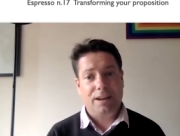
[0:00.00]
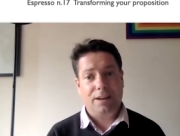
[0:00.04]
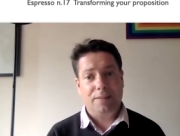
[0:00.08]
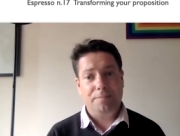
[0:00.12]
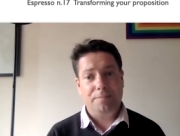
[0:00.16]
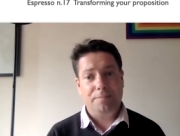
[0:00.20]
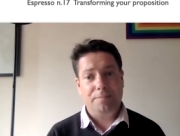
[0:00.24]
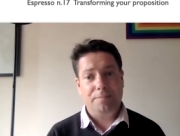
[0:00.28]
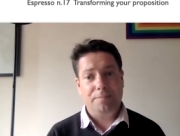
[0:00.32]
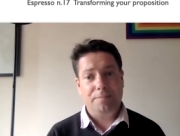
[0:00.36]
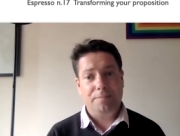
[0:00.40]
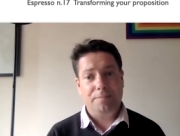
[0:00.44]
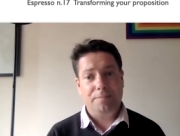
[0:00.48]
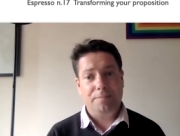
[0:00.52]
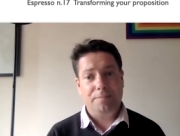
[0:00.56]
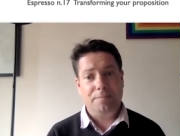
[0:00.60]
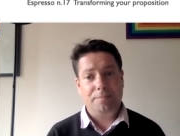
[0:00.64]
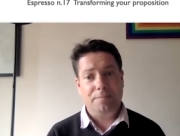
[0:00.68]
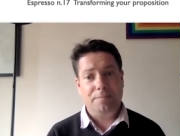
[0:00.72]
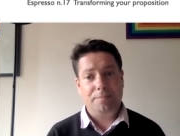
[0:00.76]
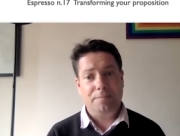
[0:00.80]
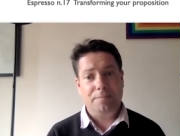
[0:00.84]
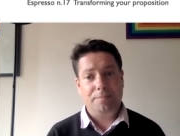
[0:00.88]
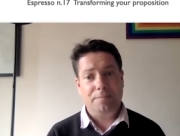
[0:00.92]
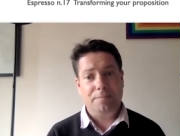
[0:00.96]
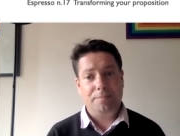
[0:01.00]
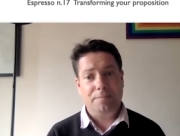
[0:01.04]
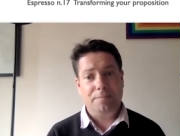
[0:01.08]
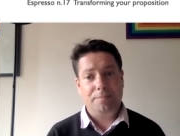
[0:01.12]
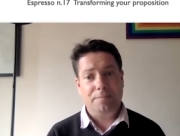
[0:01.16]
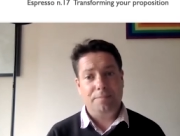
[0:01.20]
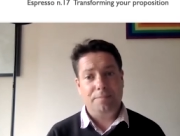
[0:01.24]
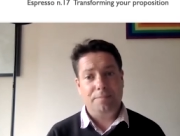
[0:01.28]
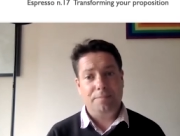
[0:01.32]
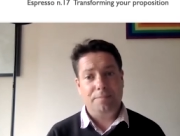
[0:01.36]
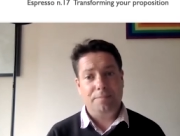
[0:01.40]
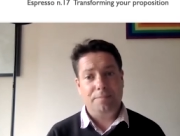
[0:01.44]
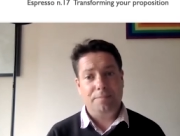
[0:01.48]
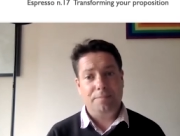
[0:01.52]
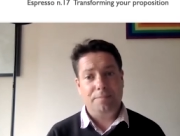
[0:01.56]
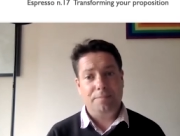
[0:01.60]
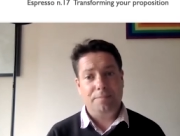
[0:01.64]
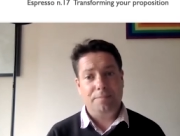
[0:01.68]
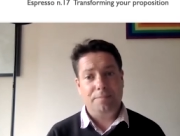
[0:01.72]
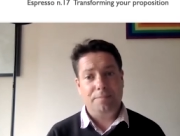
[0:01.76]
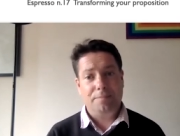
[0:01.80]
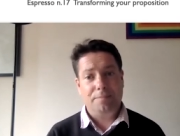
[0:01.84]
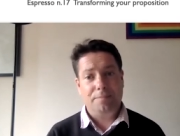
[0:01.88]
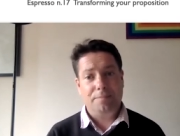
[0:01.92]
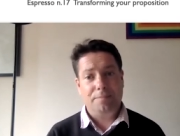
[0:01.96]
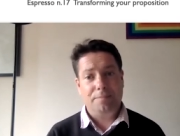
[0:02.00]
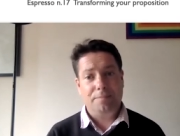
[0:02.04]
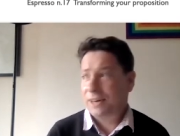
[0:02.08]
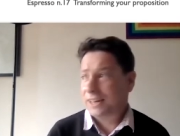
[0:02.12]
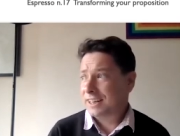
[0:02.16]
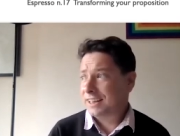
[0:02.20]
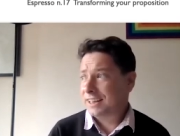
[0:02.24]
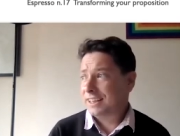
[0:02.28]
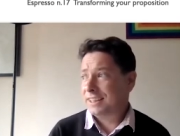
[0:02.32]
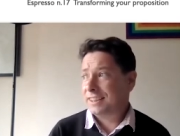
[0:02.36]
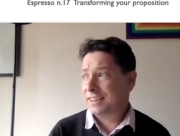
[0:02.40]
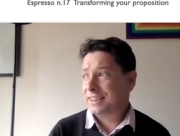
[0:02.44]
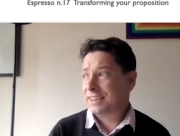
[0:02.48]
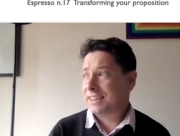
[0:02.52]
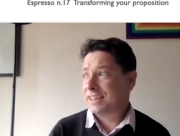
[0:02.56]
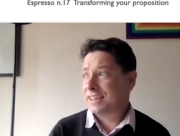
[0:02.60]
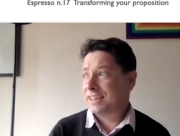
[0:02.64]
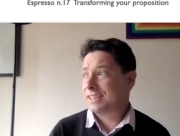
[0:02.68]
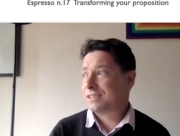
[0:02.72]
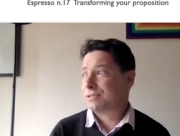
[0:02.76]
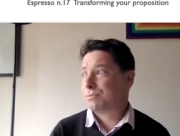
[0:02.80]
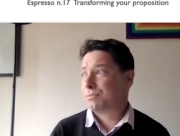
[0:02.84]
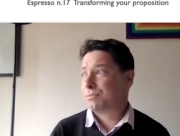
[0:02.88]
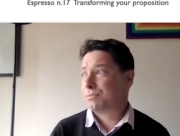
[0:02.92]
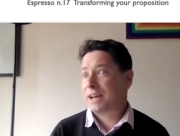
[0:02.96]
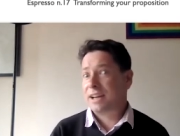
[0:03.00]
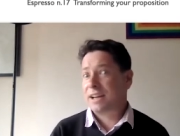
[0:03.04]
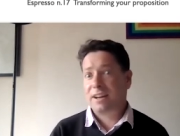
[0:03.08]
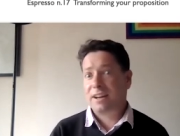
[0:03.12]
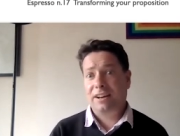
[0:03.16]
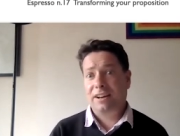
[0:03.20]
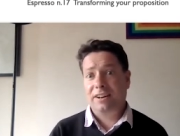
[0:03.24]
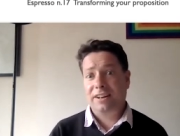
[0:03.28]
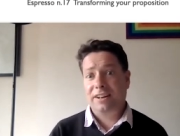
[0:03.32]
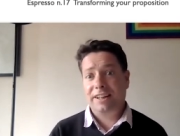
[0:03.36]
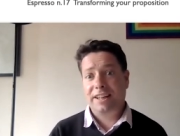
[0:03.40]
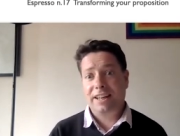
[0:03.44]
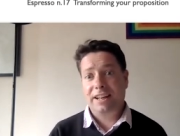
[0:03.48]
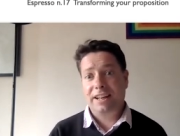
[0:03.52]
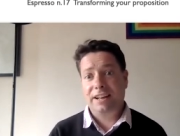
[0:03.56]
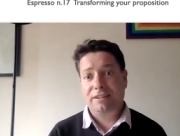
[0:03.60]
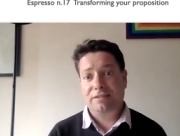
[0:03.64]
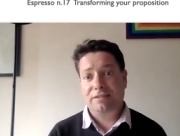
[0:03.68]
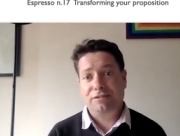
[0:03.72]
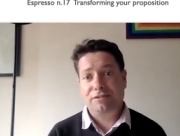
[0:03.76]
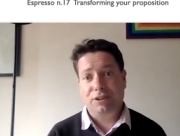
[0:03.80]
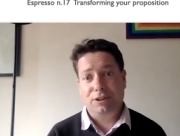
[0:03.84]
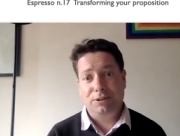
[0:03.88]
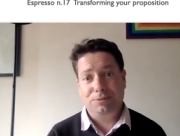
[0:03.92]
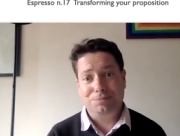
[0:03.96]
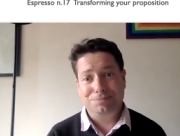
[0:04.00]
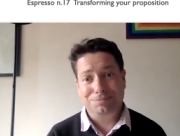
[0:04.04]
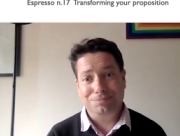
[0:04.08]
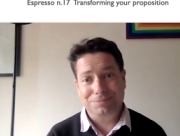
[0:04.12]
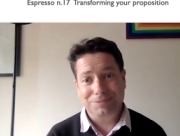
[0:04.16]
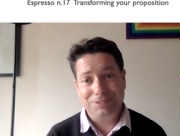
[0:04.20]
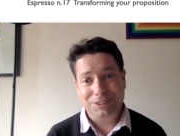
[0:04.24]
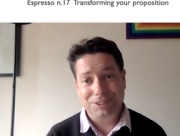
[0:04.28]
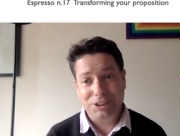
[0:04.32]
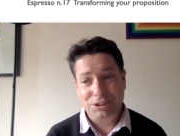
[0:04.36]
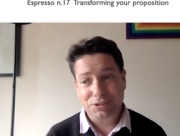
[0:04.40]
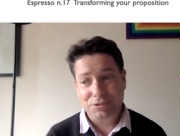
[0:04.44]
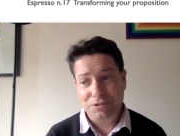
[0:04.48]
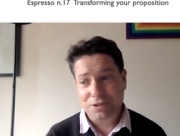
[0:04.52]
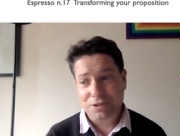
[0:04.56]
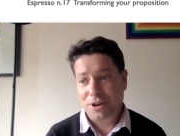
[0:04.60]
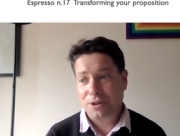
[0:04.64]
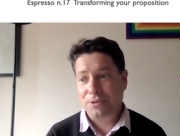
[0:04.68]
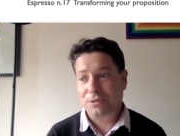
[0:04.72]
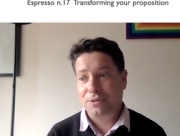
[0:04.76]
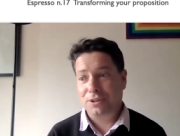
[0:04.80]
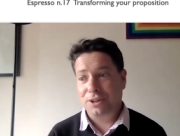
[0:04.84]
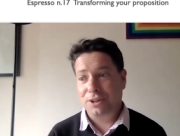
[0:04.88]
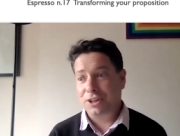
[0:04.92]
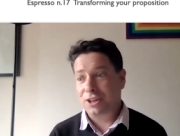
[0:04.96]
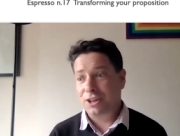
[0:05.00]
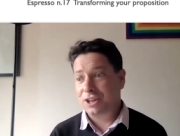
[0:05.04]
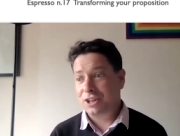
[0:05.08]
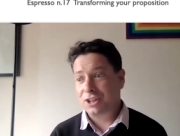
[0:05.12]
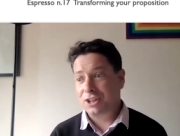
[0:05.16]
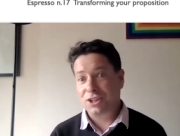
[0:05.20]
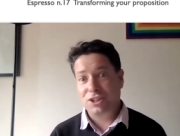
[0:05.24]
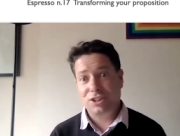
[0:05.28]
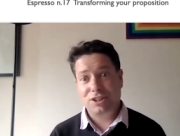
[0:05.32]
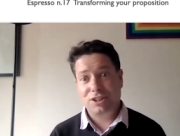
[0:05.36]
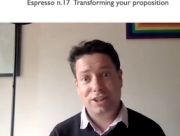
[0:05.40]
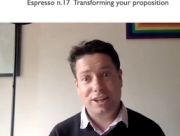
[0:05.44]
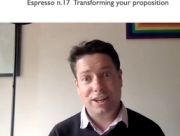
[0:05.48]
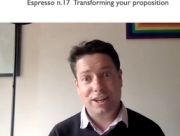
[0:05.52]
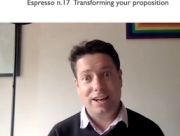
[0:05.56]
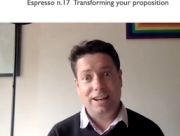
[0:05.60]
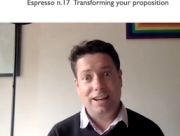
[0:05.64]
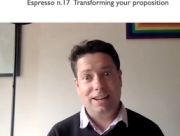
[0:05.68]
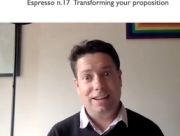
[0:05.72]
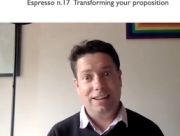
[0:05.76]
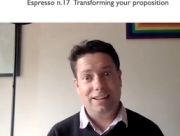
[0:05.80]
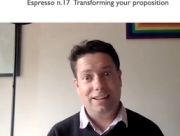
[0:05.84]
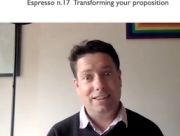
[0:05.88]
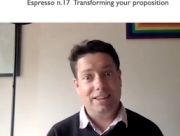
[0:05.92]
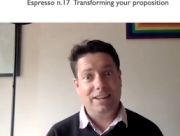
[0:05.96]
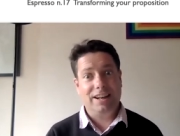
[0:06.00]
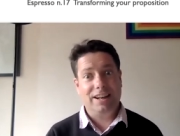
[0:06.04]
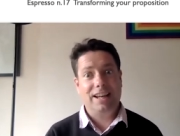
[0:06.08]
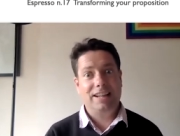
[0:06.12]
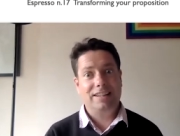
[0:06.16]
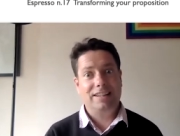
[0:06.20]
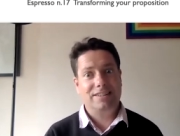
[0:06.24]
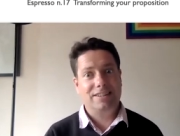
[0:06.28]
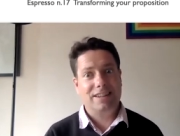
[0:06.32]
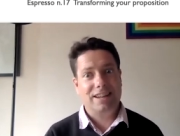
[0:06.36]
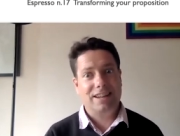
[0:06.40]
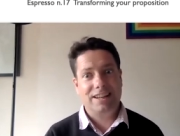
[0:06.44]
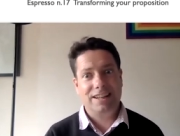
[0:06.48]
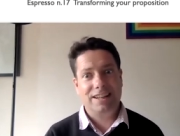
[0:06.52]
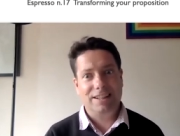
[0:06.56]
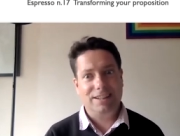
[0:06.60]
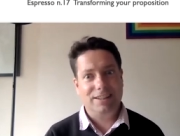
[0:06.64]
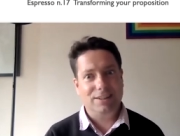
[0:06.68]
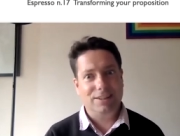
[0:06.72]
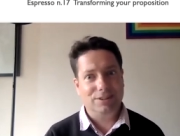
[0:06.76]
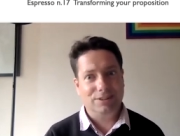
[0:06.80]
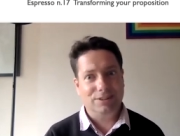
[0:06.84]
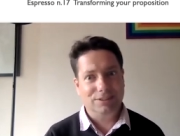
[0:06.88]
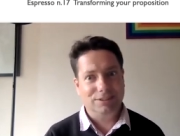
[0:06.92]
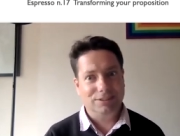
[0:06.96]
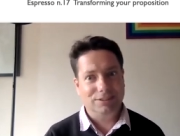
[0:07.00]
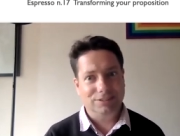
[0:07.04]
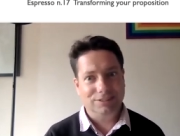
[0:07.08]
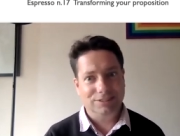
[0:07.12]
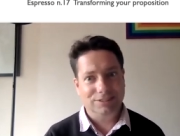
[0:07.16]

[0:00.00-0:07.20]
And gone are the days where you think, oh, I need this, where can I get it from? You know that you can just get it the next day